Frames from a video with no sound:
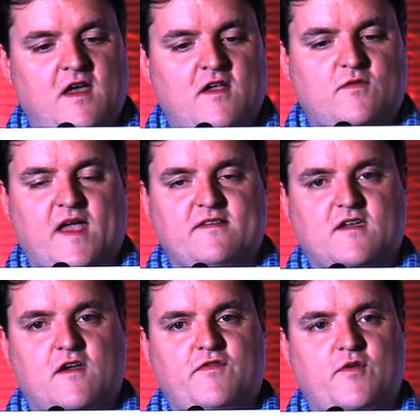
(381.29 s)
So it has to
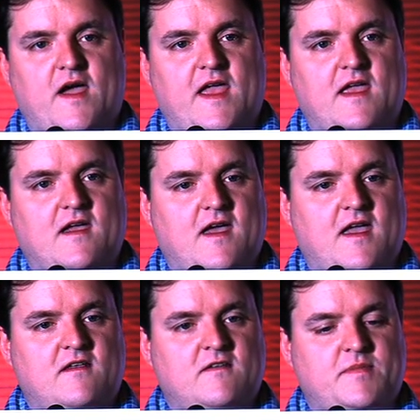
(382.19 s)
go through
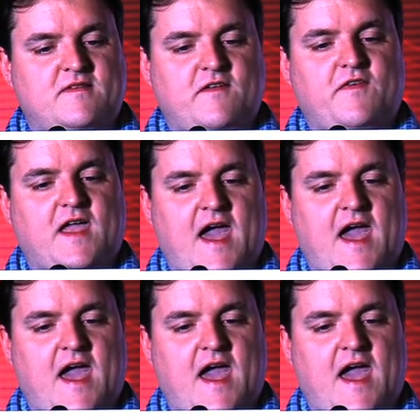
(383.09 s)
a specific